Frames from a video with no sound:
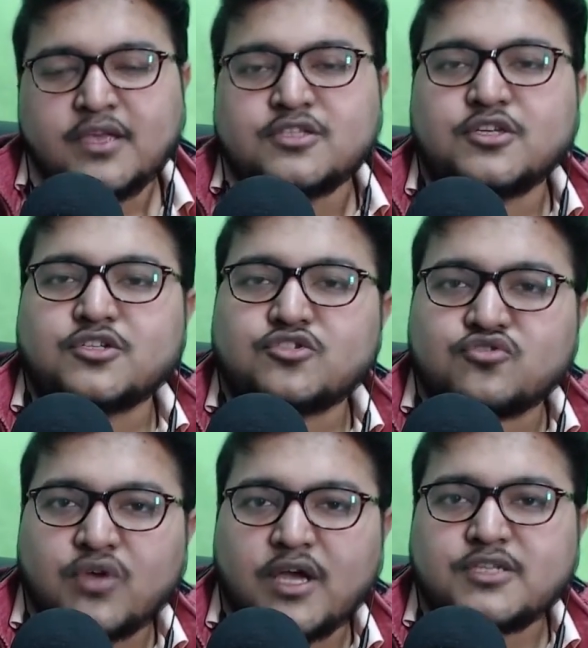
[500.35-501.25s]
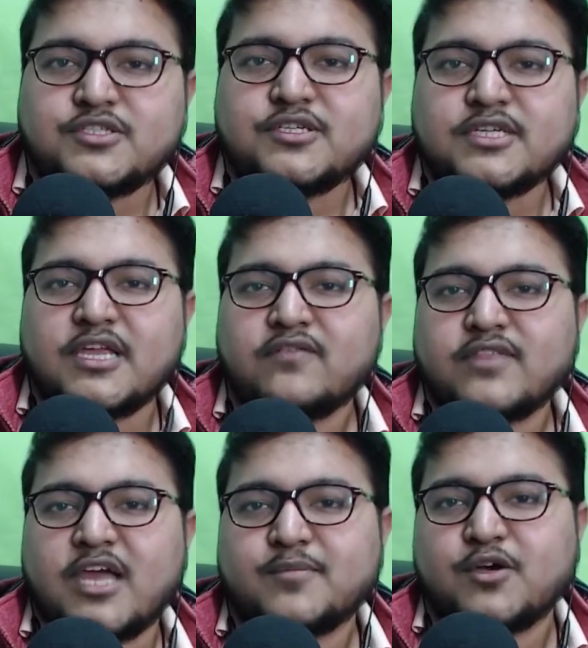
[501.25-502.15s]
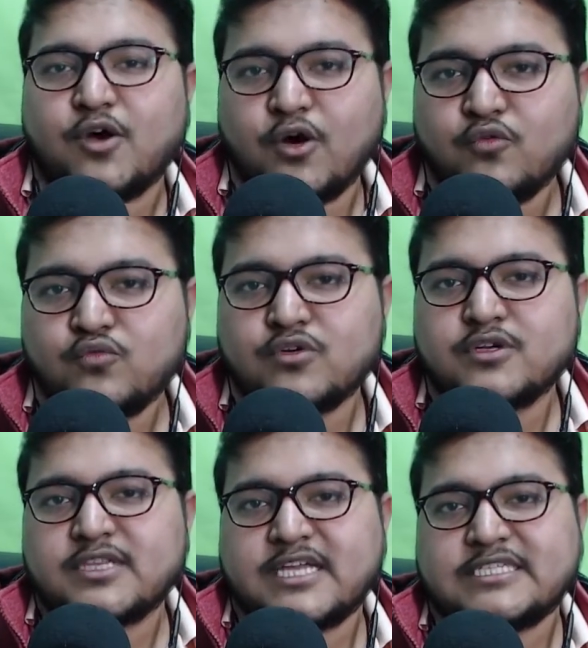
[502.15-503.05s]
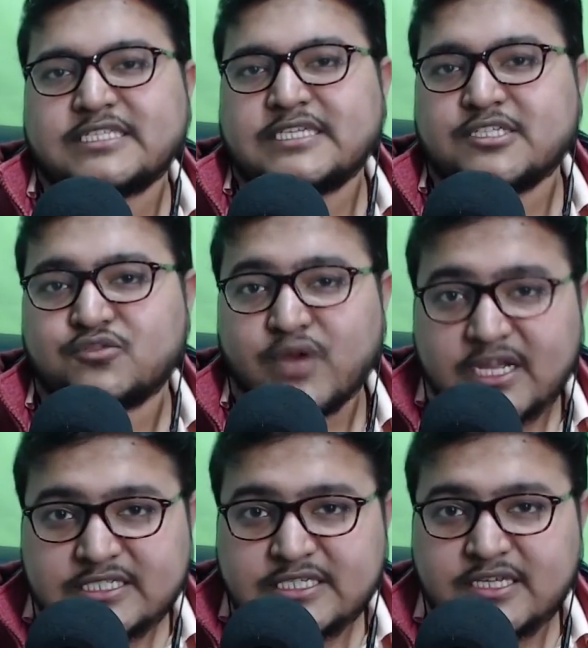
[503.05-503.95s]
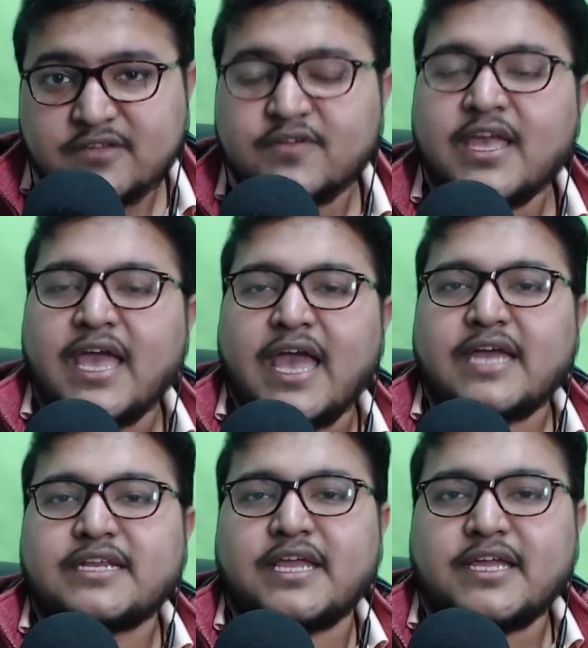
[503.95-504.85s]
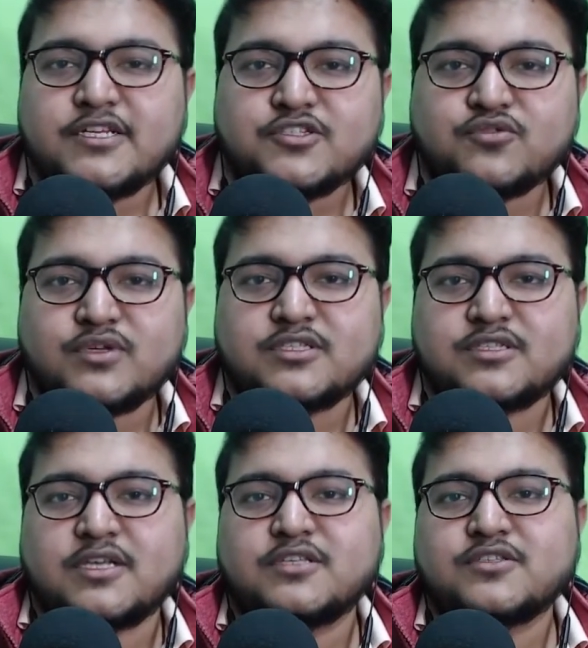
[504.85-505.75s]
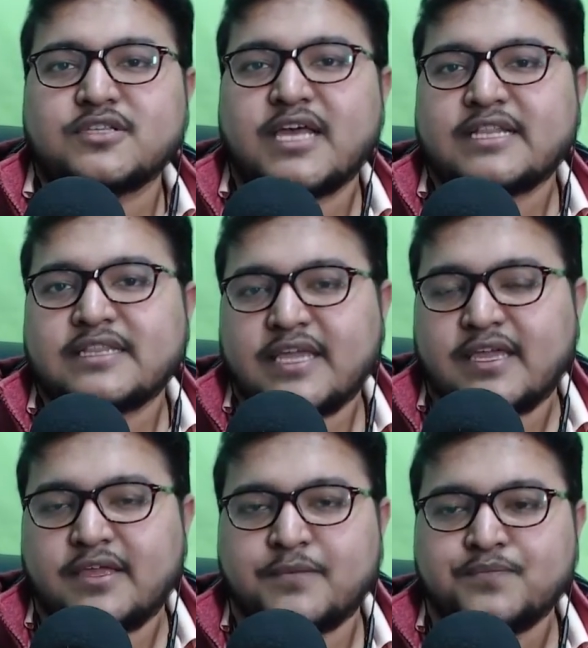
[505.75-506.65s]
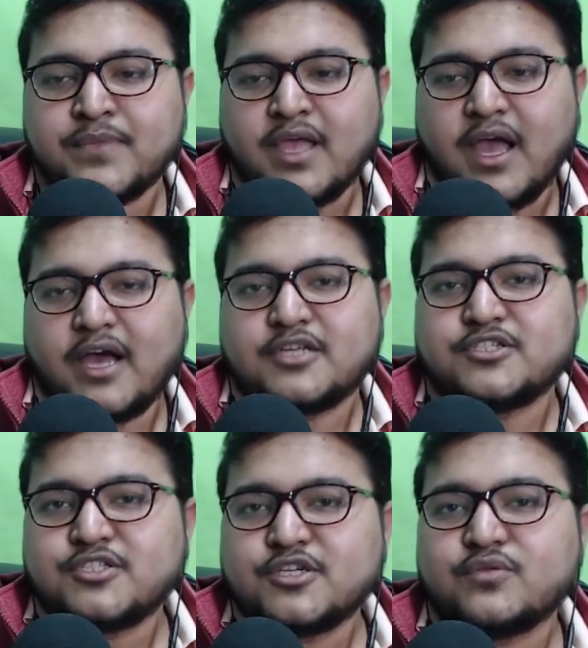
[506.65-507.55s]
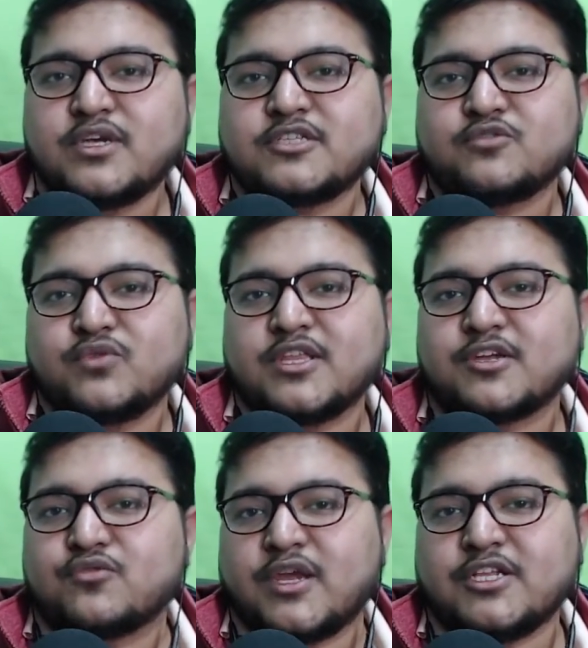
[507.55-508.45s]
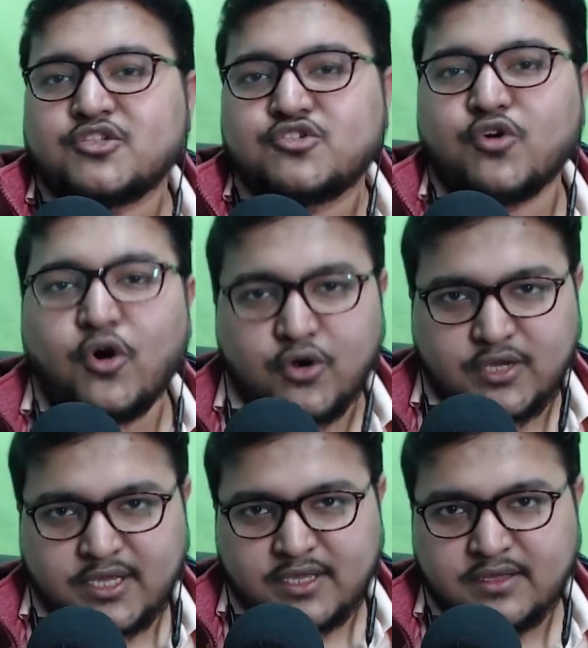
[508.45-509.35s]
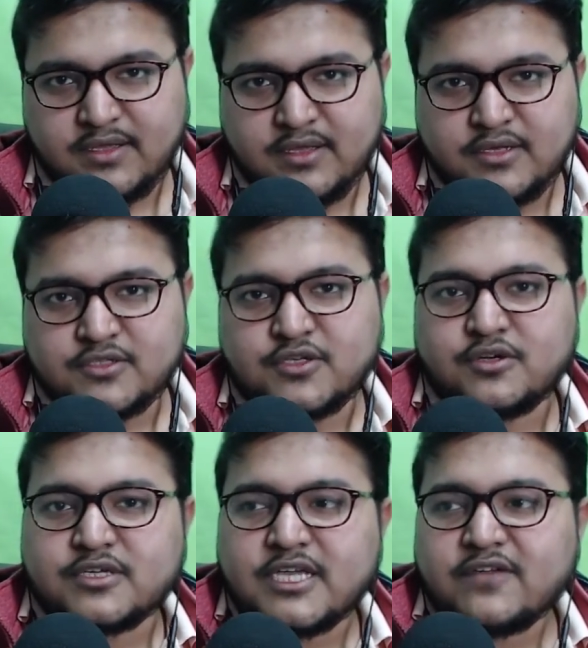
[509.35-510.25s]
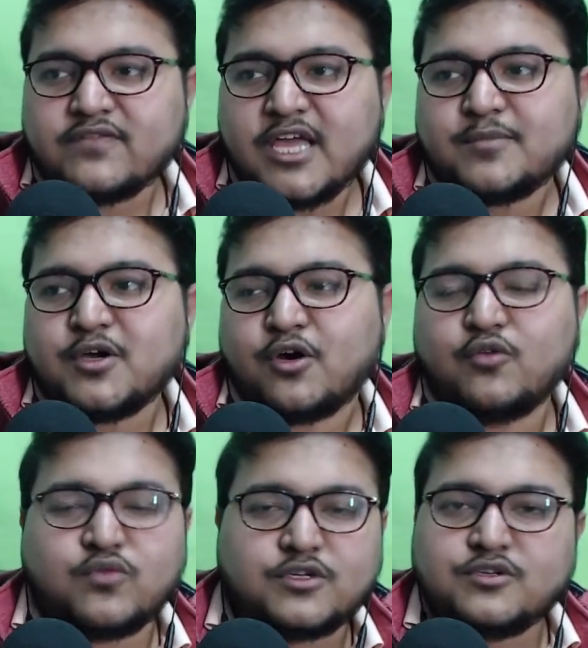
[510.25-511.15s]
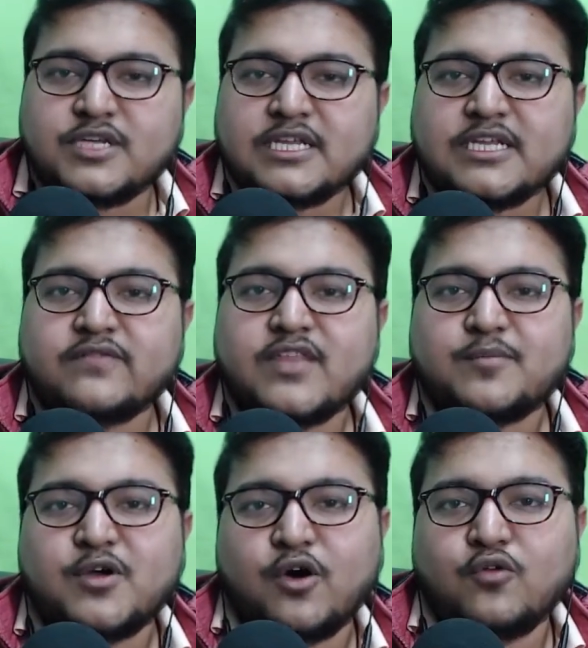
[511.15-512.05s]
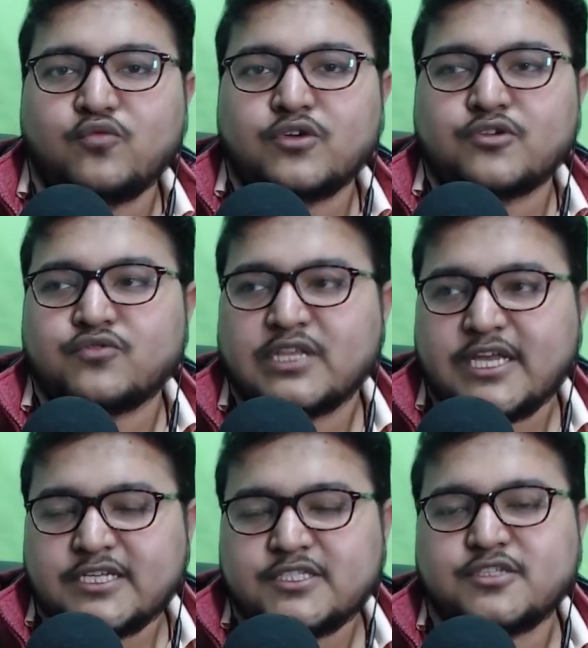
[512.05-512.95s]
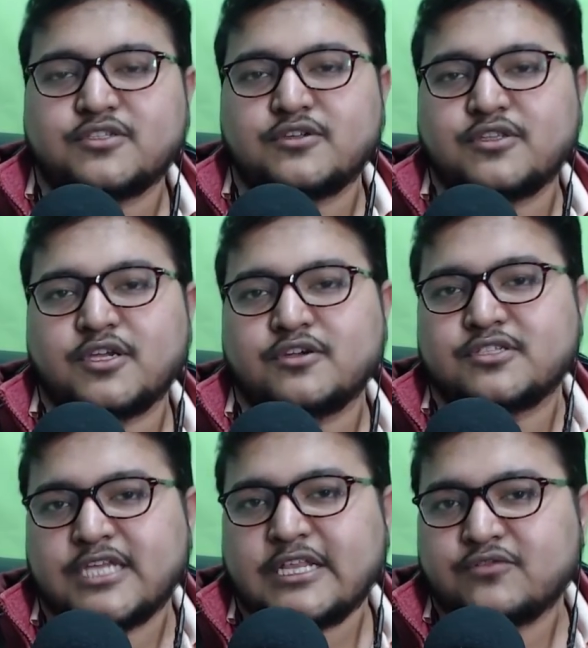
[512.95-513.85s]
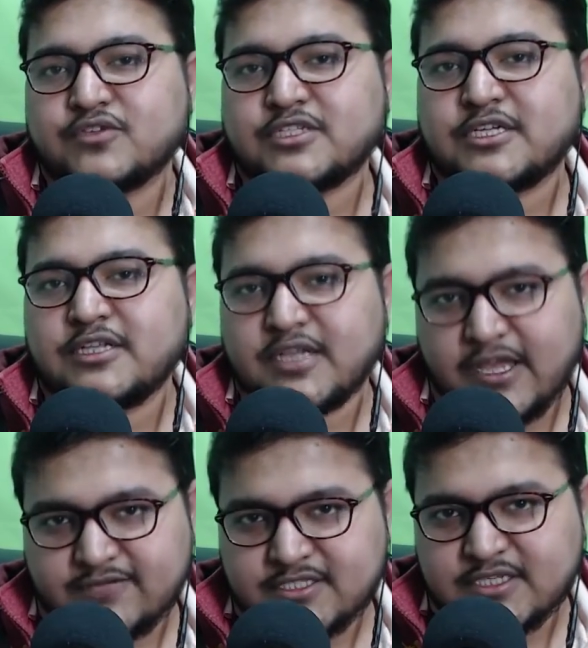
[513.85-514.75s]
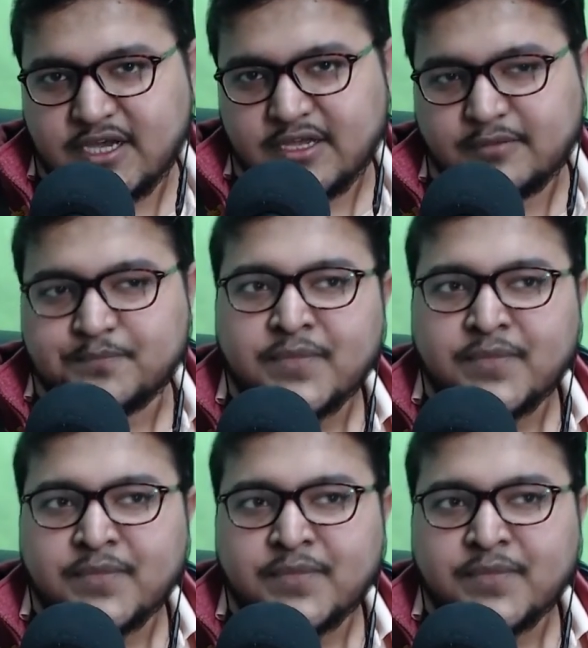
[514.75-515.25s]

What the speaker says: So try to give them a homework that is interactive and interesting so that they do it with a great joy. So give them a homework. You can give them a homework related to their daily routine lifestyle.